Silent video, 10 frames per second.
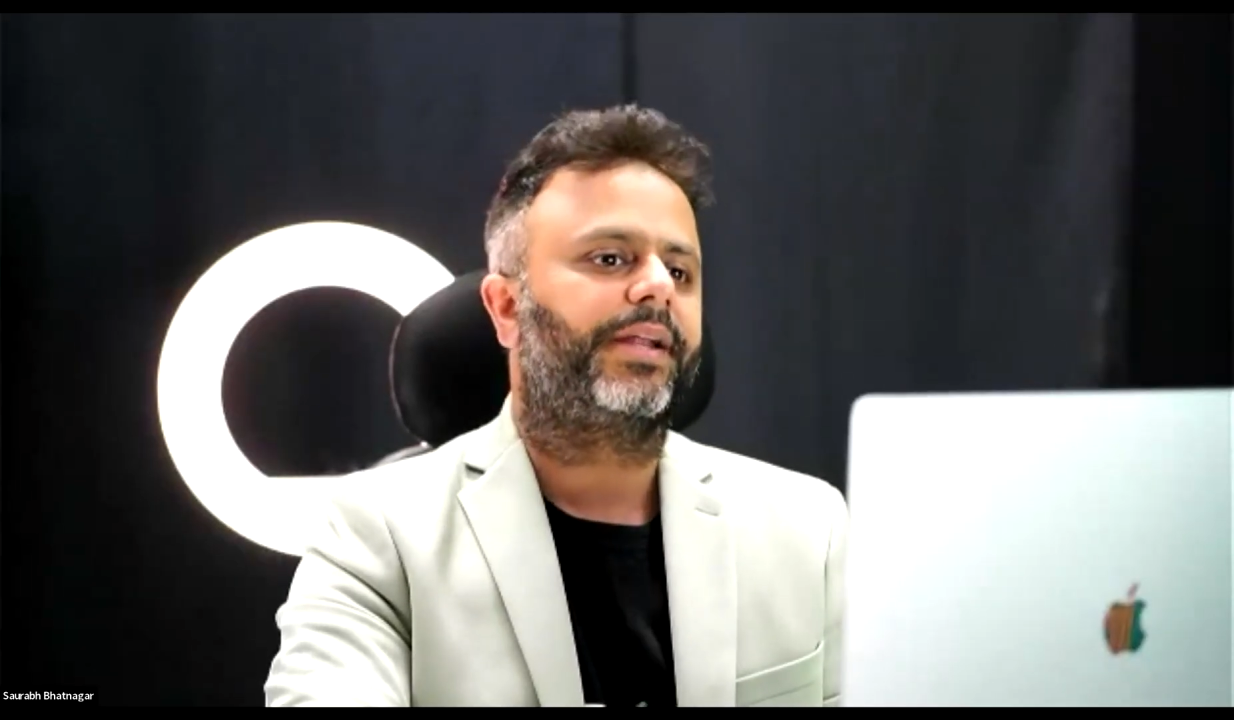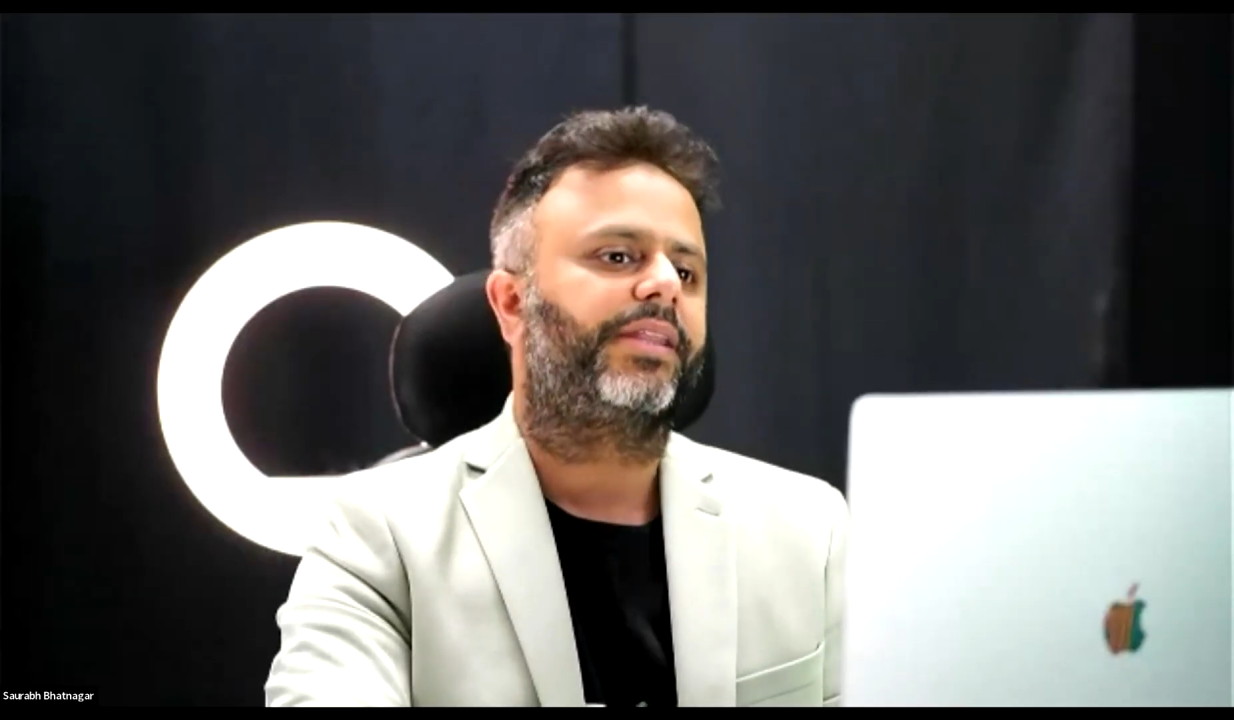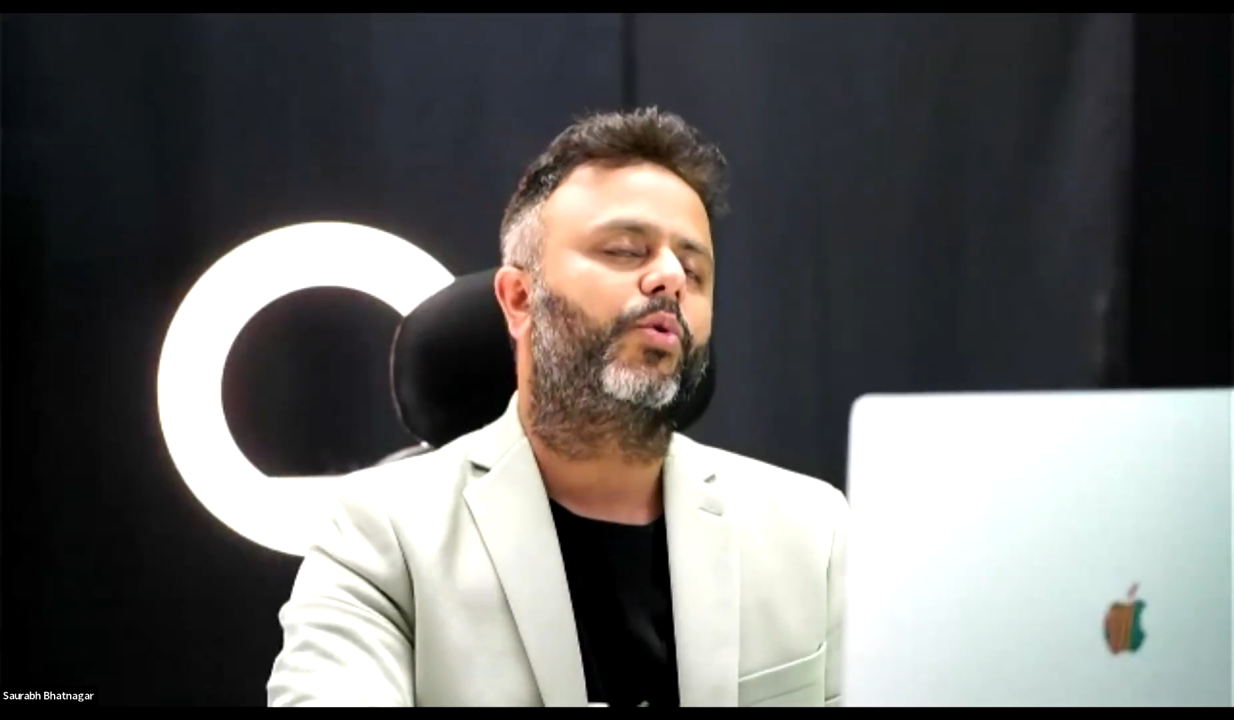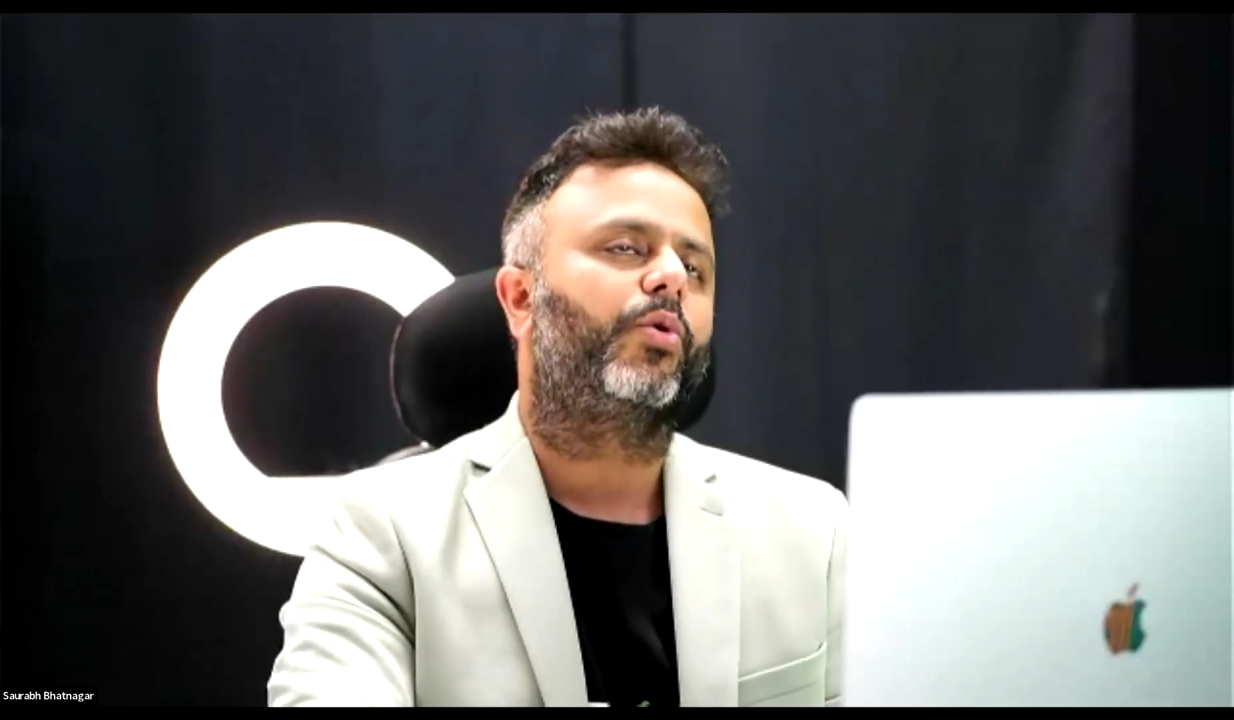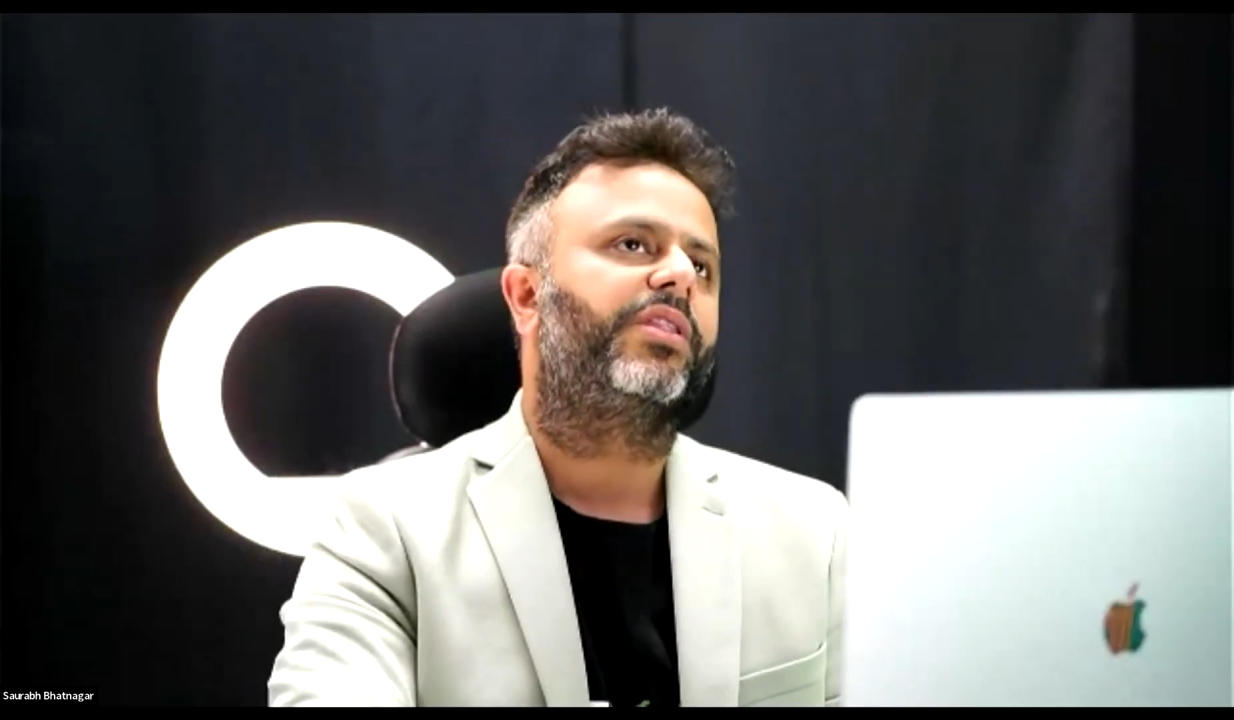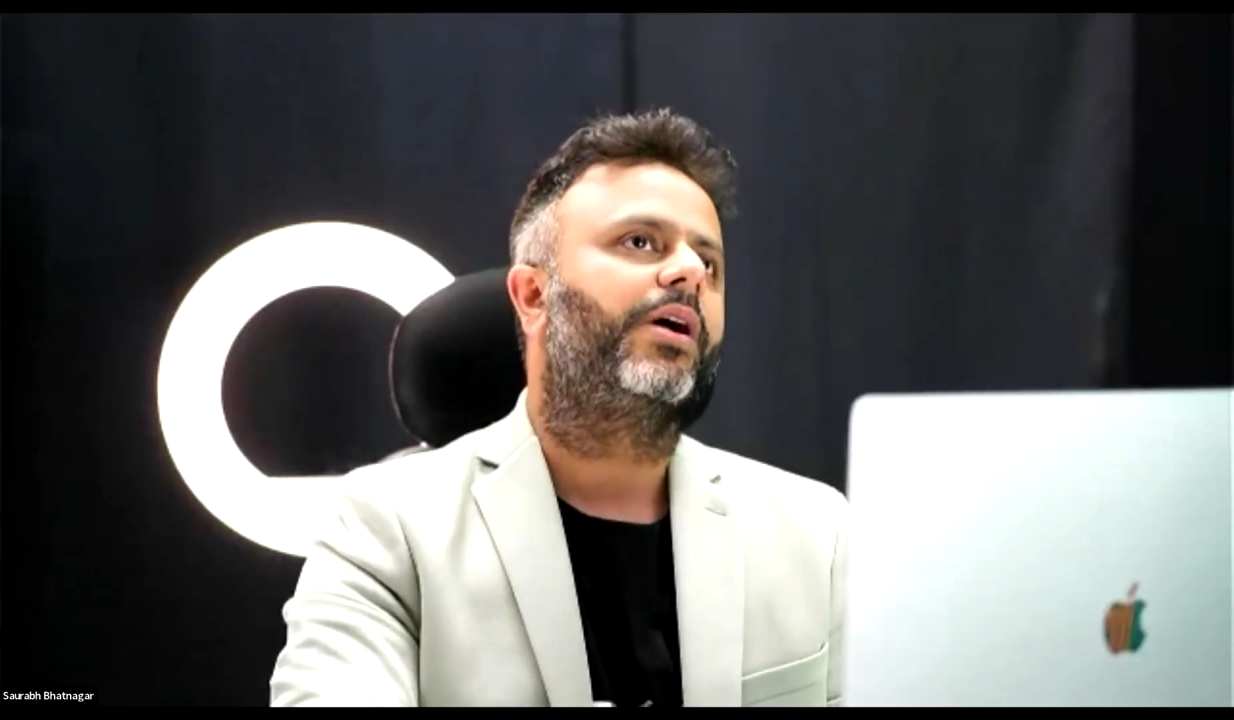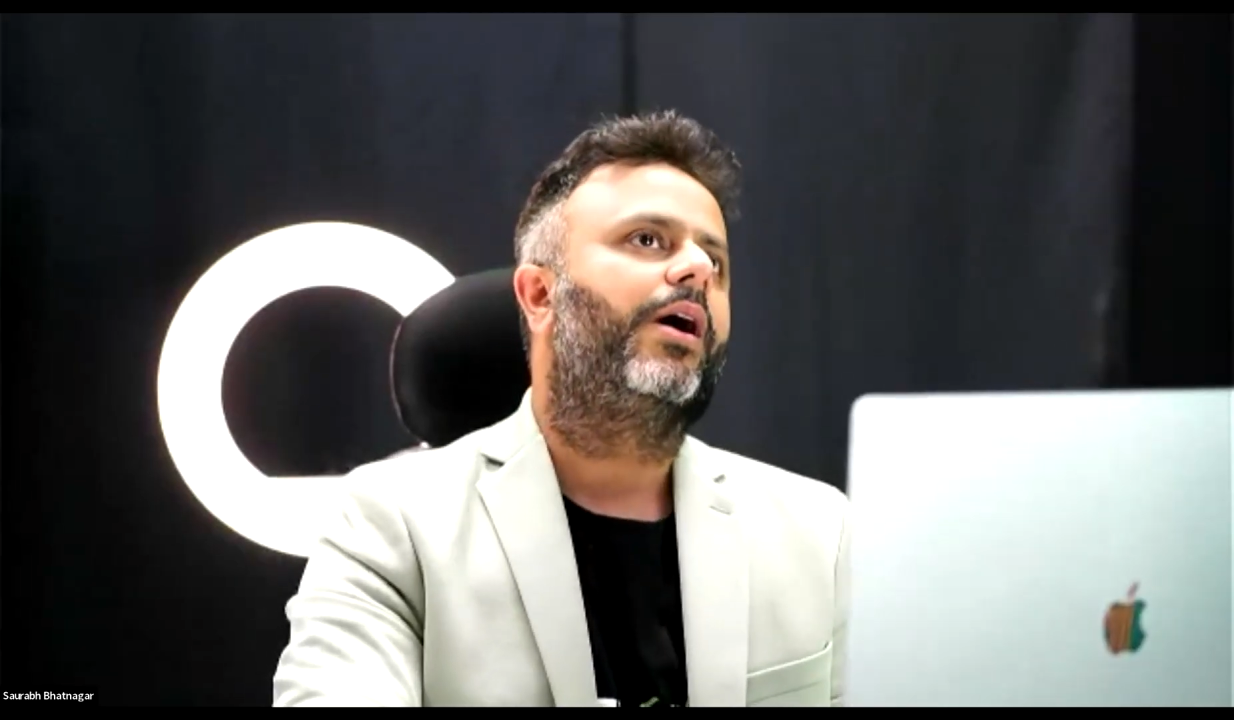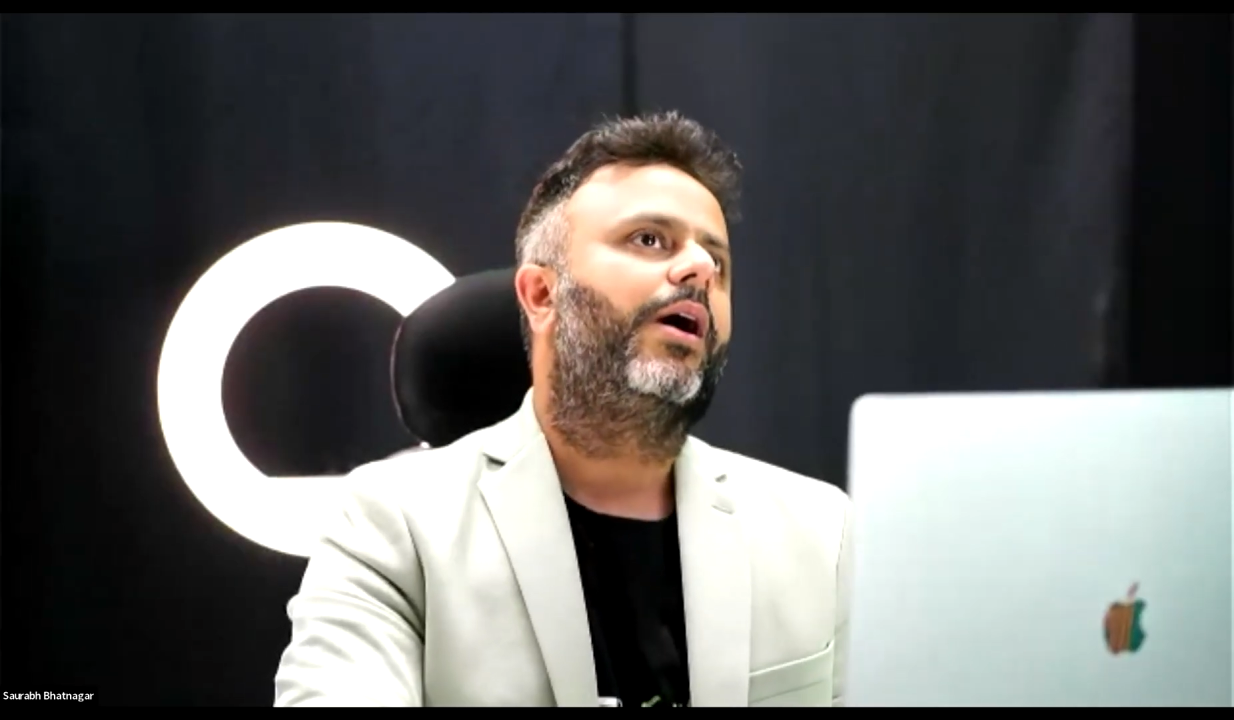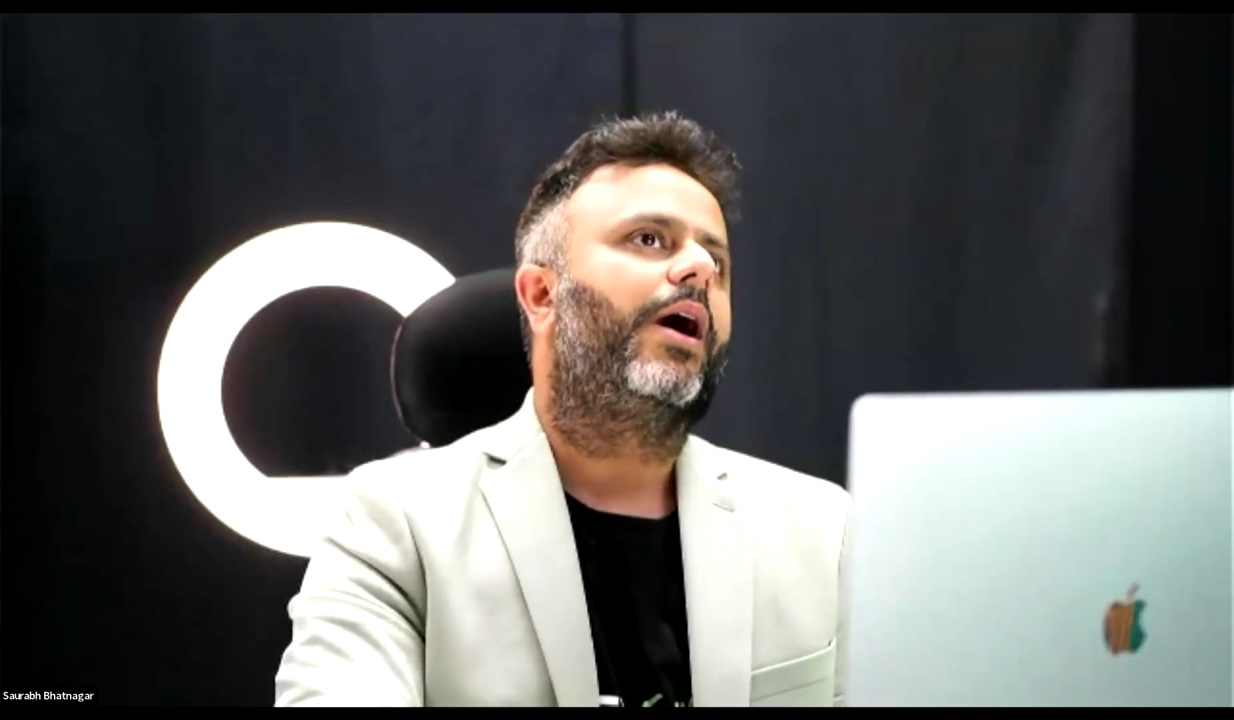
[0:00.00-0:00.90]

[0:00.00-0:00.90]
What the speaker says: let's suppose,